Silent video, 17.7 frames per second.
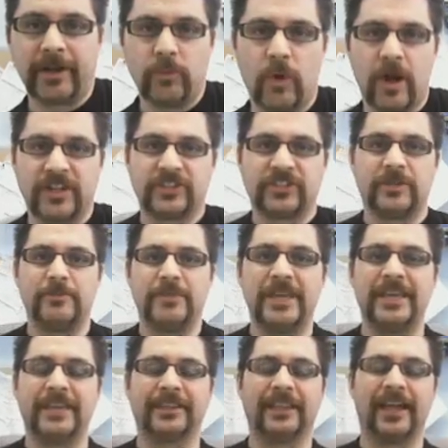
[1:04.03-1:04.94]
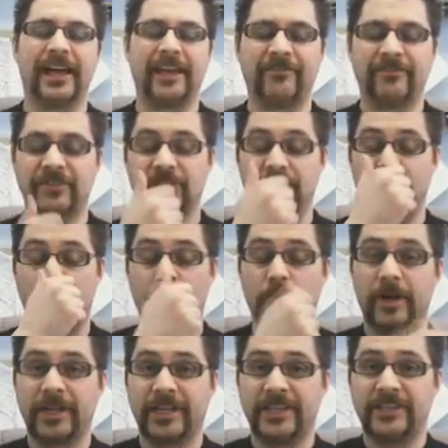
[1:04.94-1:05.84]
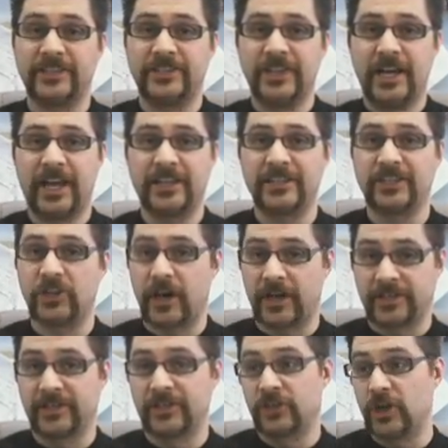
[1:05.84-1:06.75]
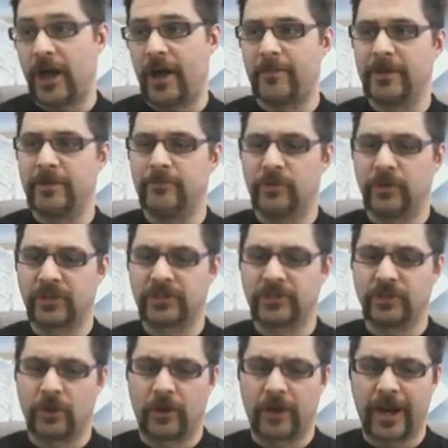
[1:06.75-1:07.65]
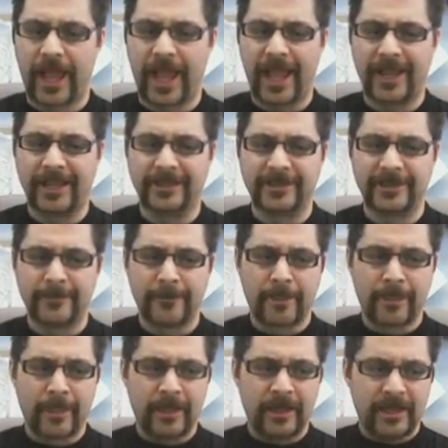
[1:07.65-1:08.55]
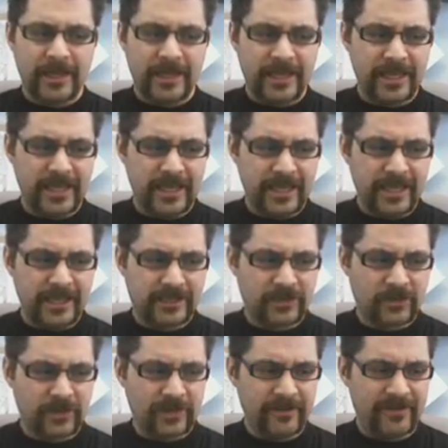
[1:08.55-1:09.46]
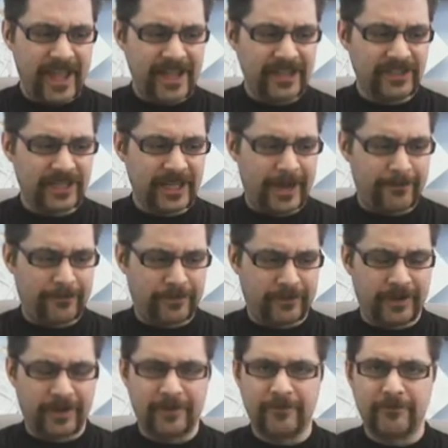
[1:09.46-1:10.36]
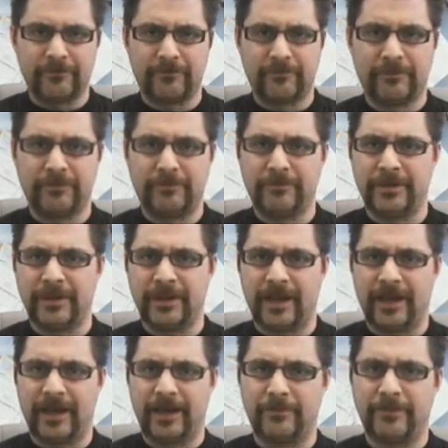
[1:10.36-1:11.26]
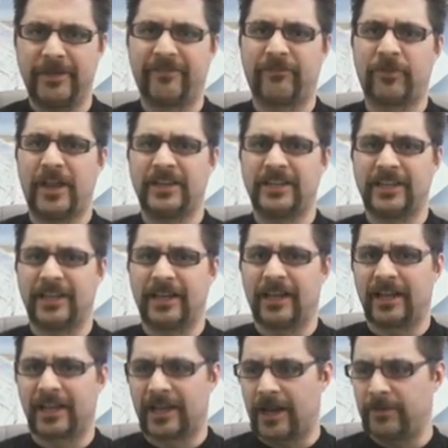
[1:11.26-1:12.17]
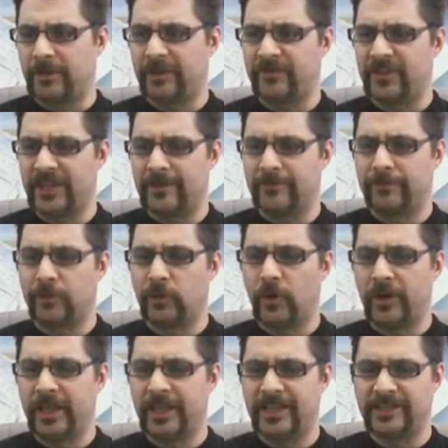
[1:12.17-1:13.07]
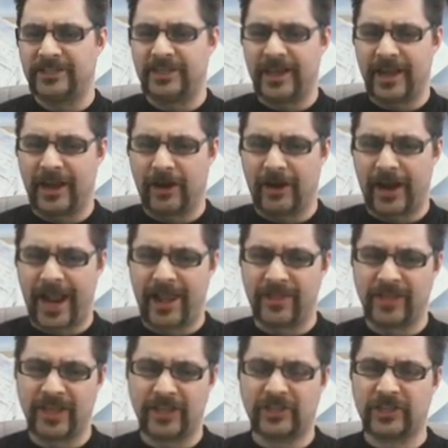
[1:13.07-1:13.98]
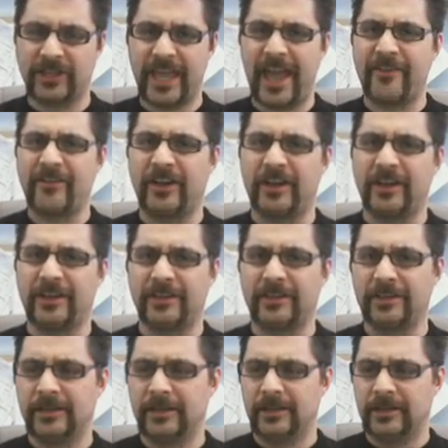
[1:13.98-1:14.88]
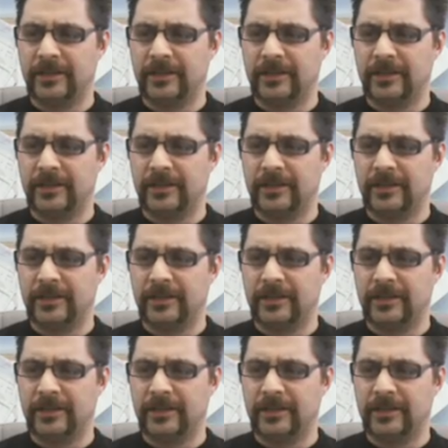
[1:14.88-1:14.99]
he wants to be in life. So what he's done is gotten a job at a bookstore. And he sort of ends up befriending a couple of the employees there. And they have